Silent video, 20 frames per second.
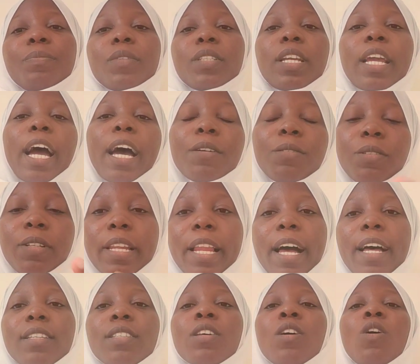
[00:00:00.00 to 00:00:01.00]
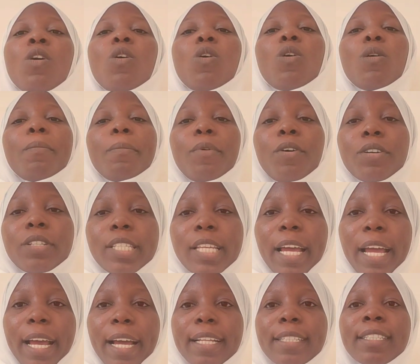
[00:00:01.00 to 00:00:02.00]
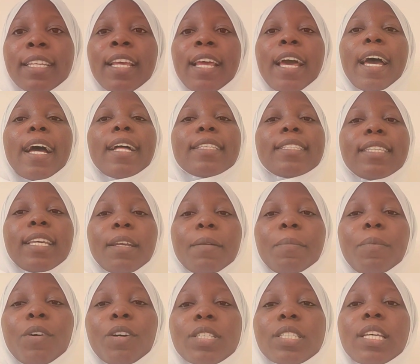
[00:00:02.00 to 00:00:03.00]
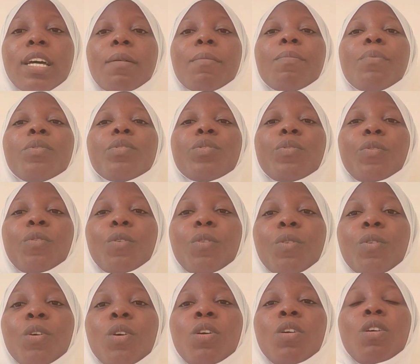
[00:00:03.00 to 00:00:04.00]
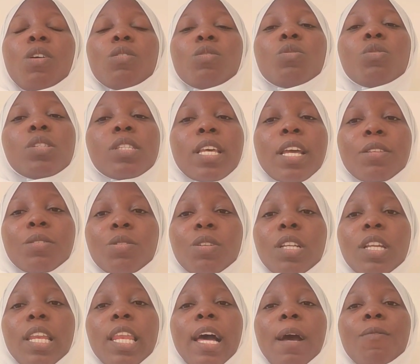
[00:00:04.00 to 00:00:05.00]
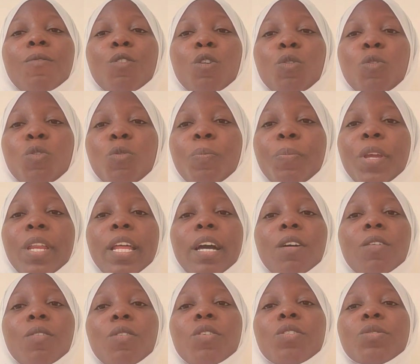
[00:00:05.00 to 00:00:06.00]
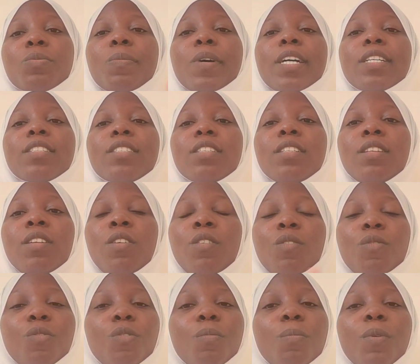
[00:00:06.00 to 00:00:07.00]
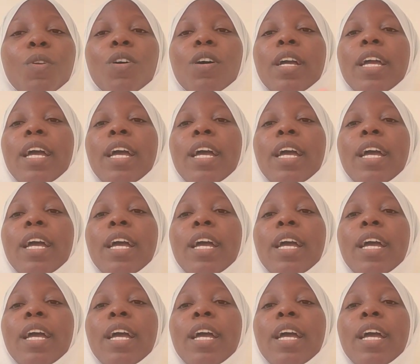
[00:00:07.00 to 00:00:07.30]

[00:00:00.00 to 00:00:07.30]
cannulas on both hands and take blood samples to send to the lab for grouping and cross matching, full blood